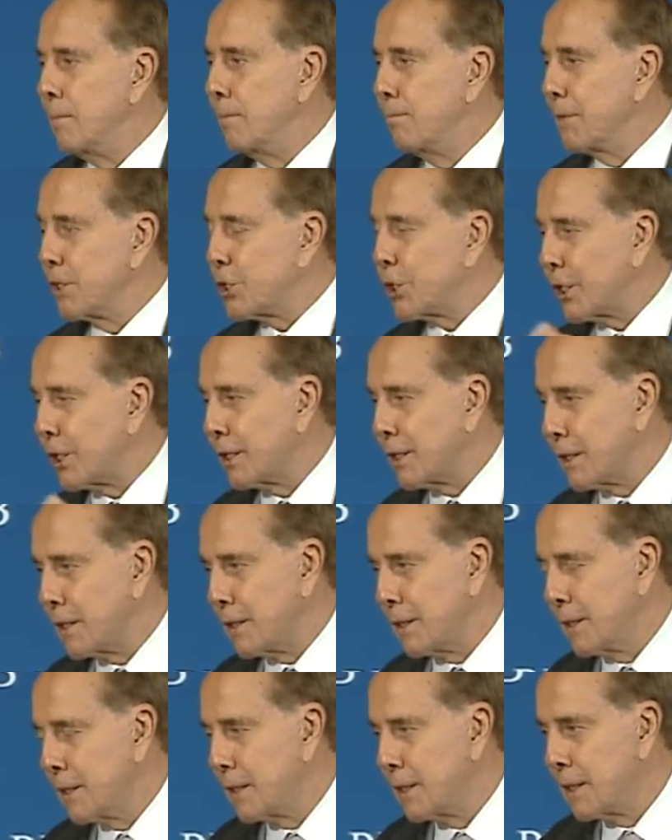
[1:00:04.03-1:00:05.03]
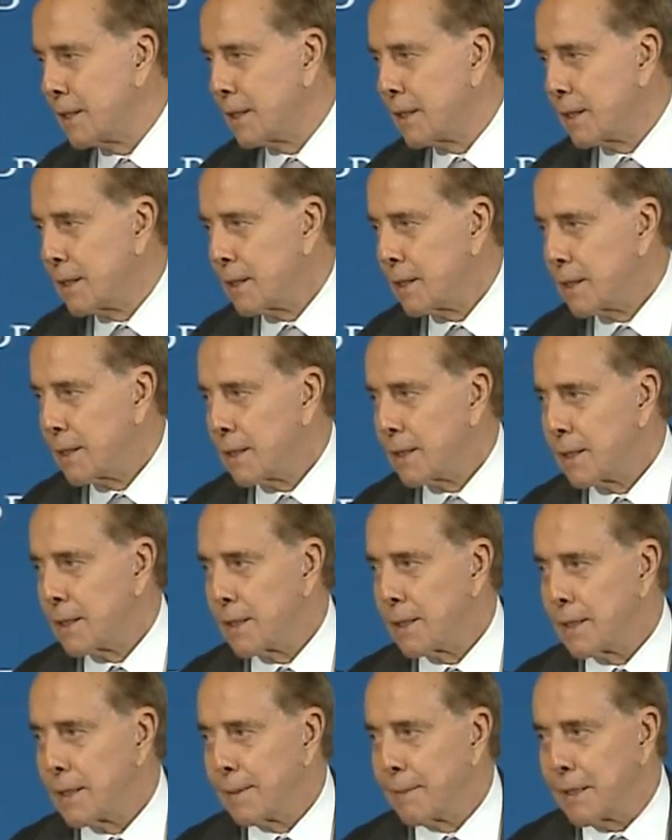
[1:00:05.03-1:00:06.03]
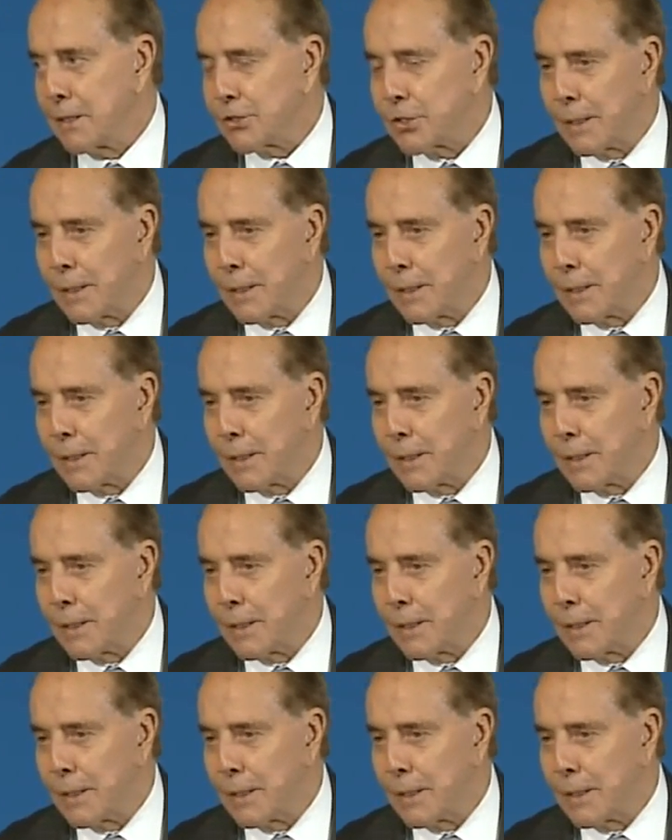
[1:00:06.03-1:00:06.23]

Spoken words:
Michigan. I mean,